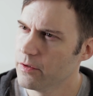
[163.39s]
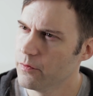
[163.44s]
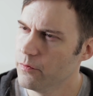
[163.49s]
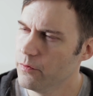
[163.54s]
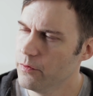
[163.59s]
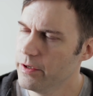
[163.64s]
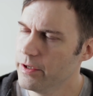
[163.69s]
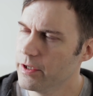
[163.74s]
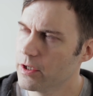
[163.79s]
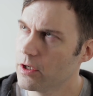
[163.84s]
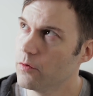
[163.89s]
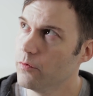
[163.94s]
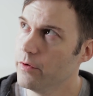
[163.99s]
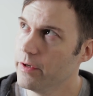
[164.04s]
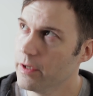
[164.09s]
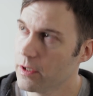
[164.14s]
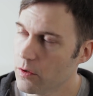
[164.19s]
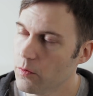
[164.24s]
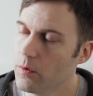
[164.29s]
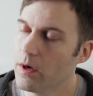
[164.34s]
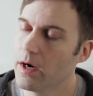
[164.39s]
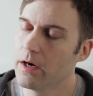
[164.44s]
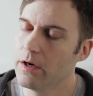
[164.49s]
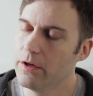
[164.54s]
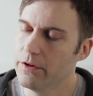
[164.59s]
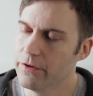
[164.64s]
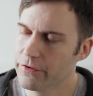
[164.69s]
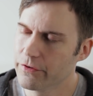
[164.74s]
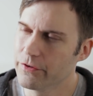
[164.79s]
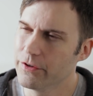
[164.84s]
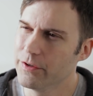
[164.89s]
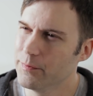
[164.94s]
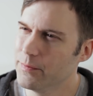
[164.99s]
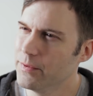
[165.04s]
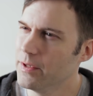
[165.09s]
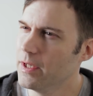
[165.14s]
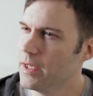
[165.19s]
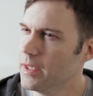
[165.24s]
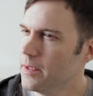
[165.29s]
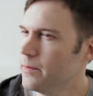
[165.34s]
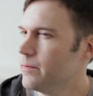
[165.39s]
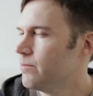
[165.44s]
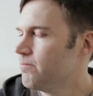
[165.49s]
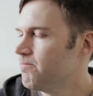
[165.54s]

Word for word: re, reacquire the screenplay.